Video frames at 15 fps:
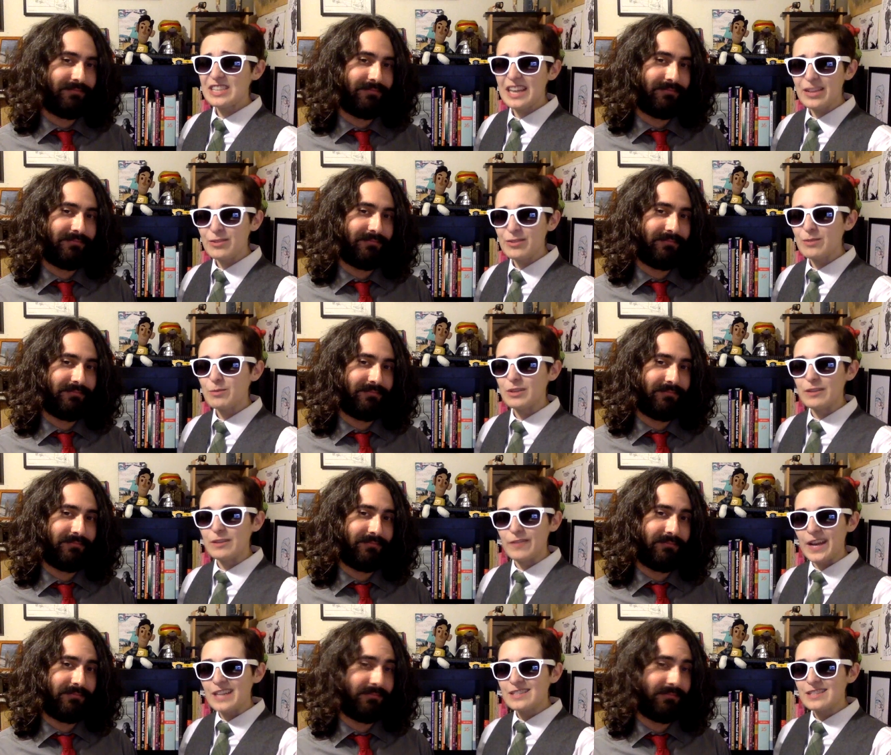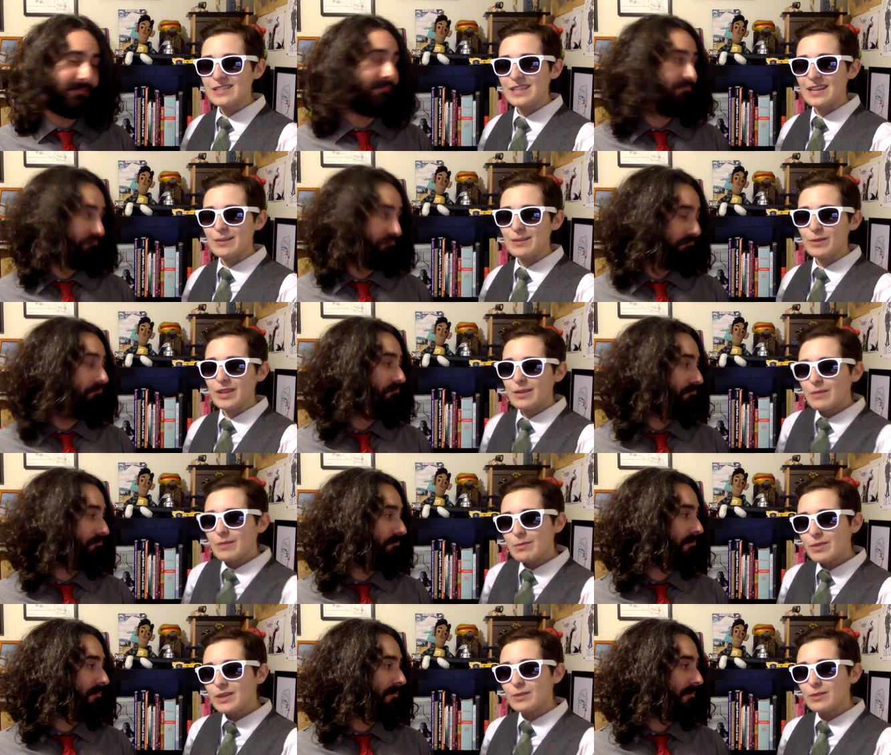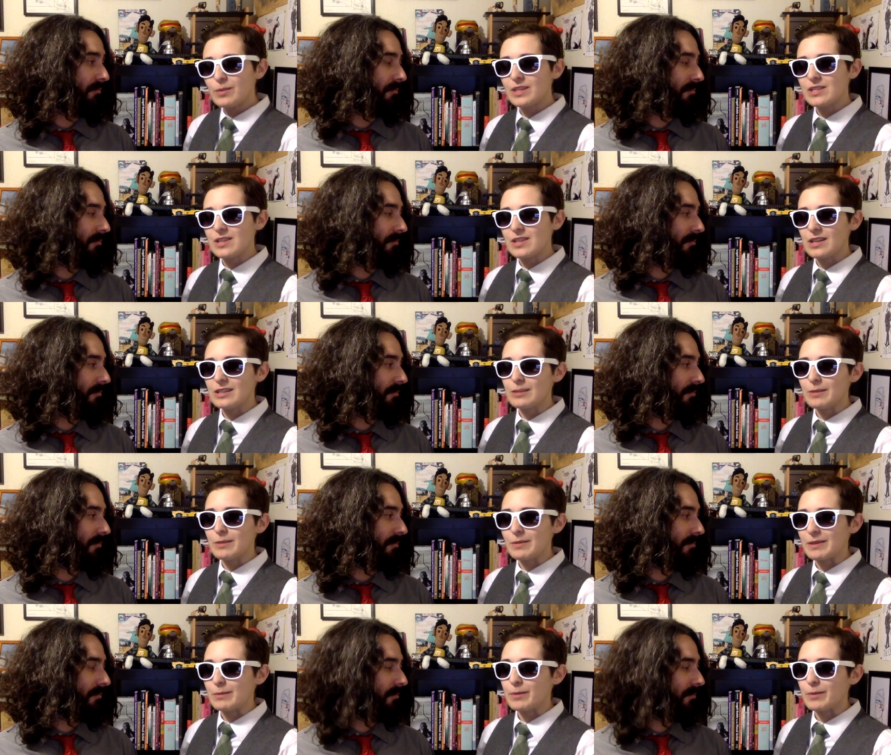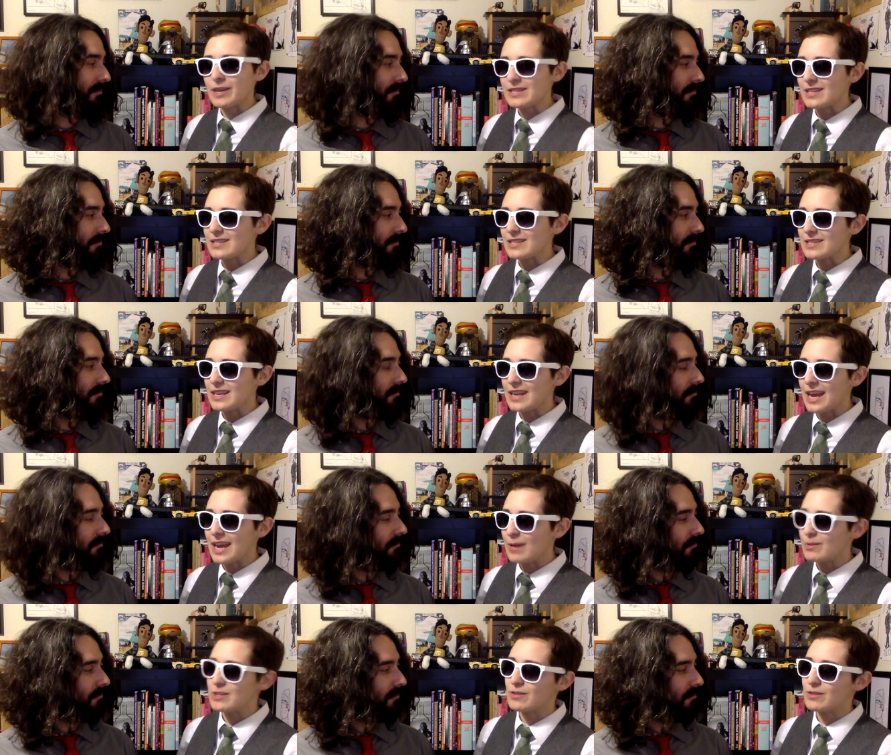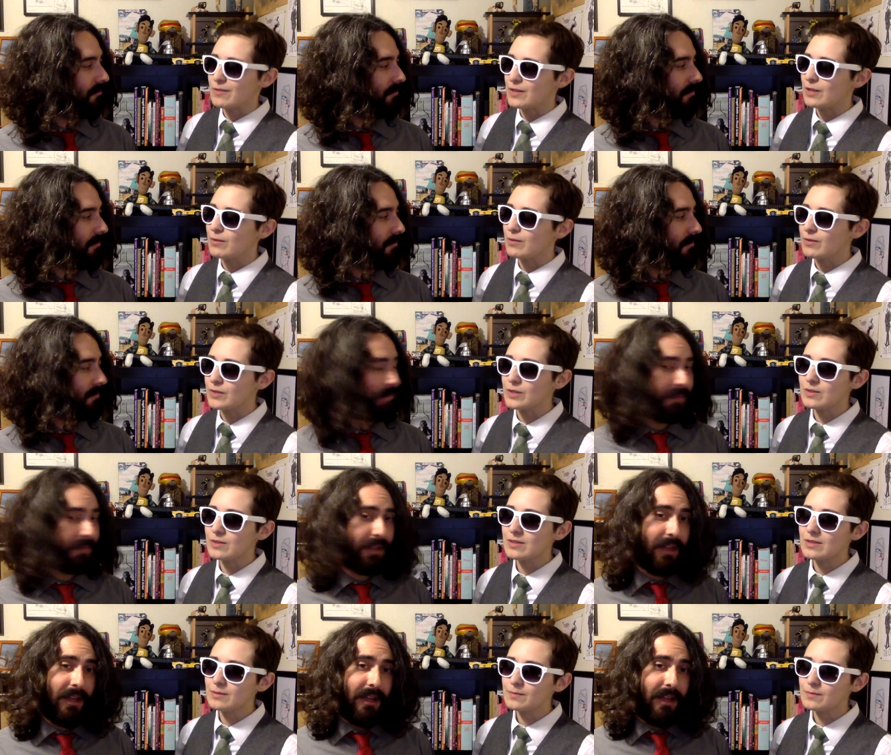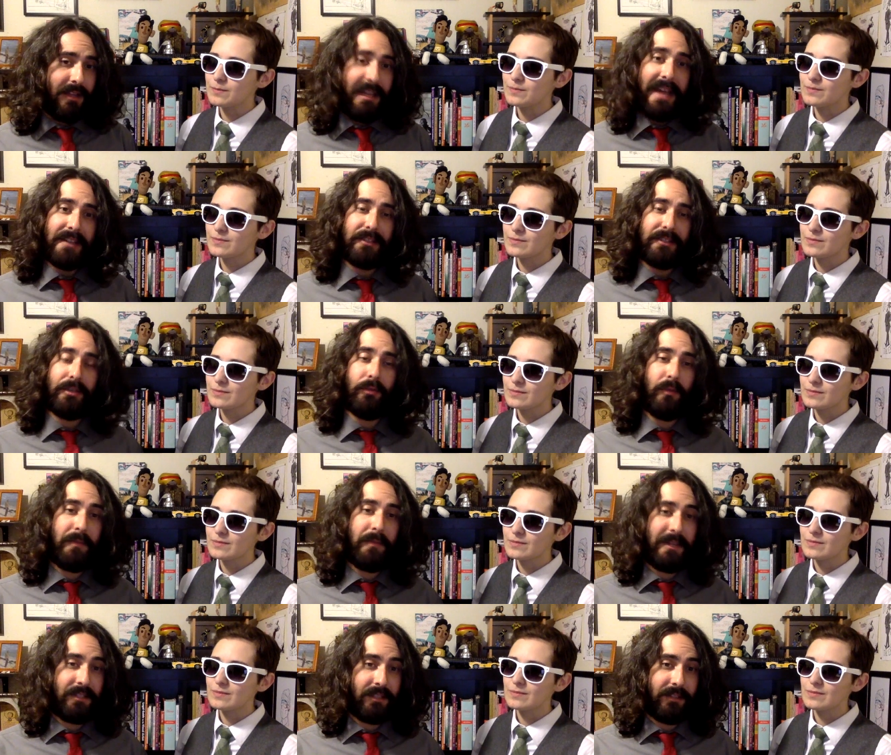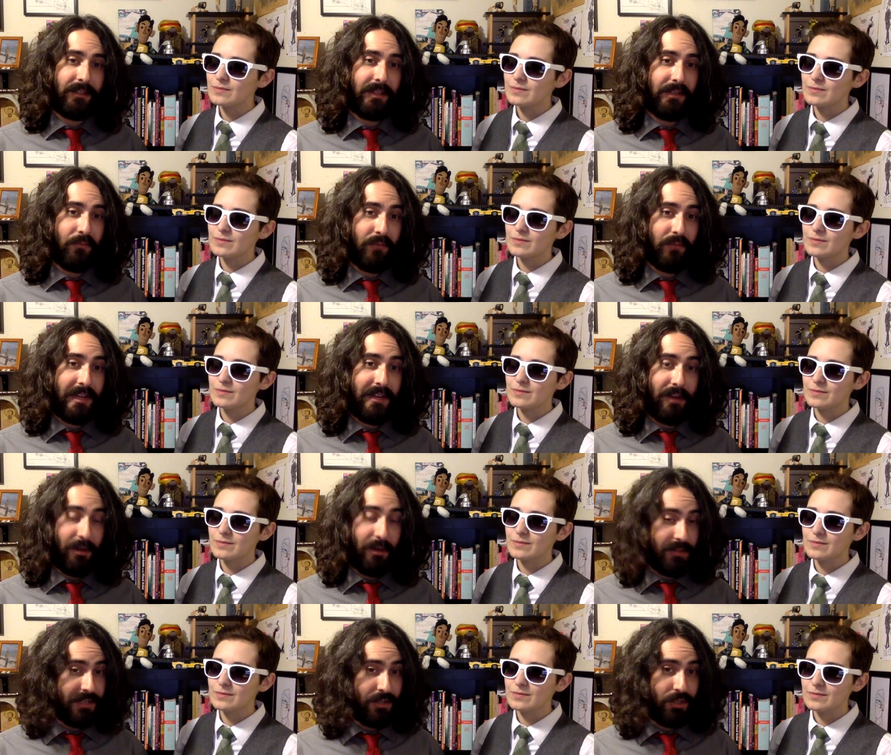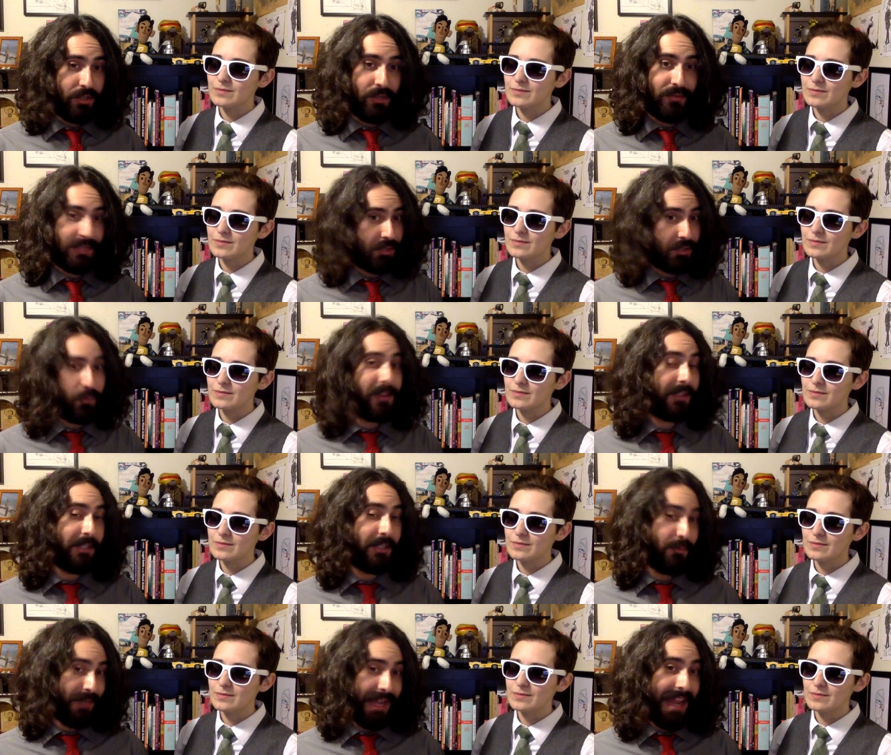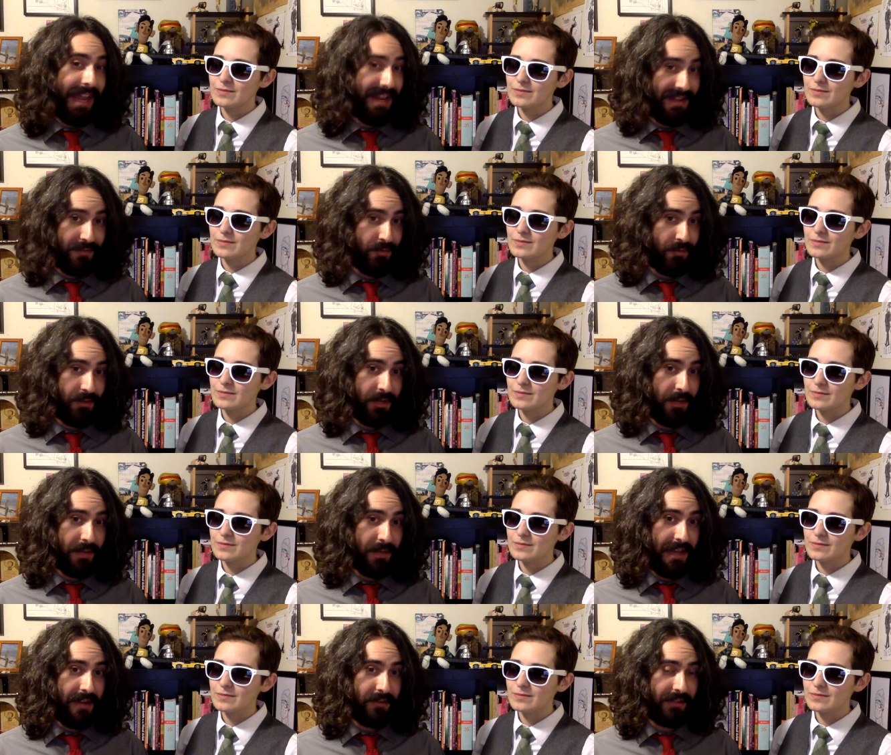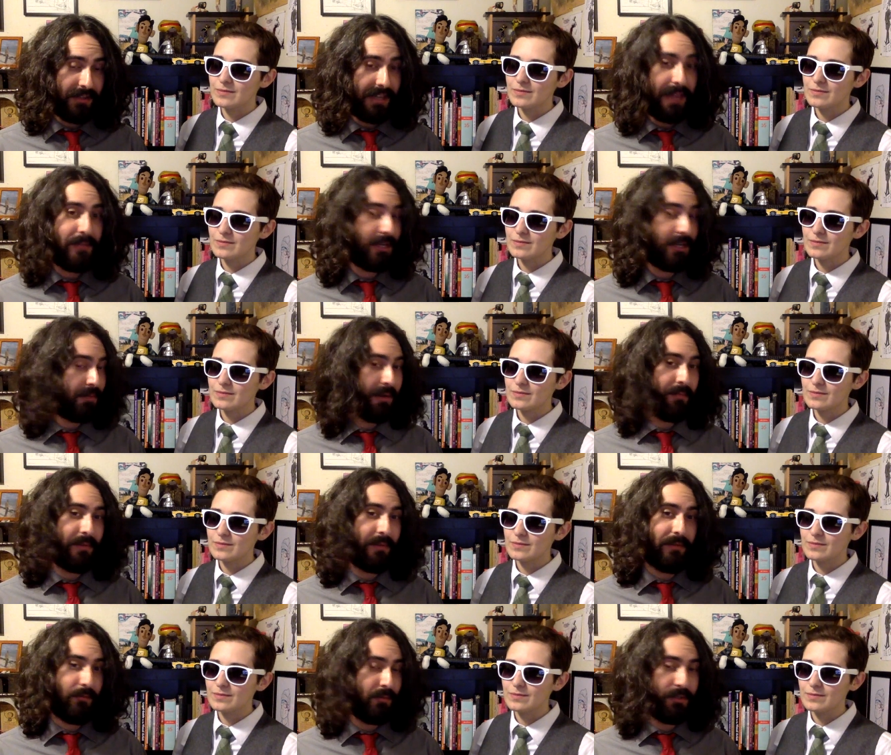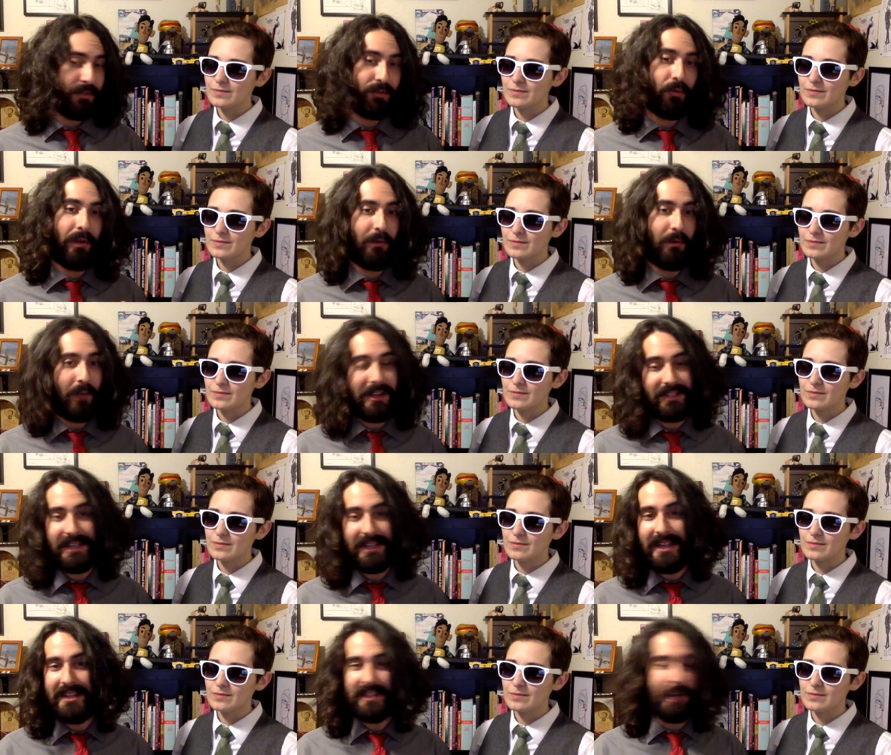Speaker 1: got through them really fast and we thought it might be a good week to talk a little bit about the process and how we do the video reviews
Speaker 2: yeah so we basically read all the issues as quickly as we can after they come out like i pick them up uh, from the store on wednesdays